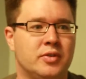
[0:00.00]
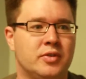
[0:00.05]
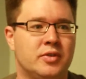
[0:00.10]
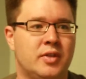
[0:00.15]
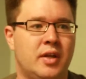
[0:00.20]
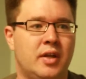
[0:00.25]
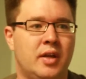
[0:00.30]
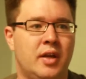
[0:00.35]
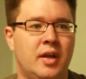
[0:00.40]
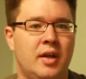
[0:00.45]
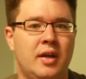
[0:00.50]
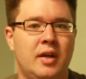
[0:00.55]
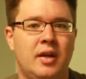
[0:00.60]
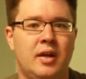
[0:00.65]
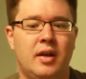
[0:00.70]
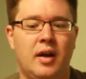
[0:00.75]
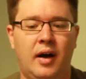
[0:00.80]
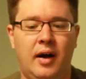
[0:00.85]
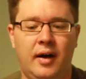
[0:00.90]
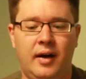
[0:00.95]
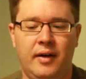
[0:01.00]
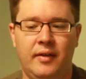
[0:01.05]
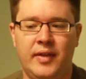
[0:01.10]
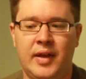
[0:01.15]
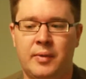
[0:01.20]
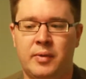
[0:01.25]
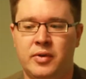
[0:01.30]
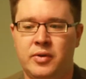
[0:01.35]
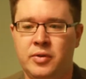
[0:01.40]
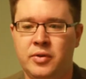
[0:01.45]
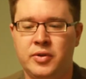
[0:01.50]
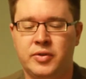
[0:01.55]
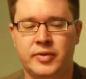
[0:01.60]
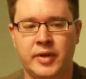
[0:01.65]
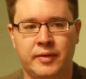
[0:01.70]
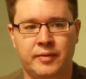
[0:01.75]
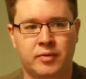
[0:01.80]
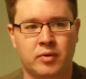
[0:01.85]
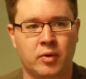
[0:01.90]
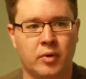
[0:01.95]
is that uh, they were too
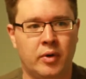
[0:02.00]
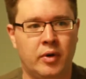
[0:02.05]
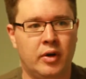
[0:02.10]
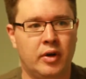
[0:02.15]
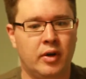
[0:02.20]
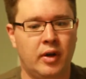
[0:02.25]
straightforward.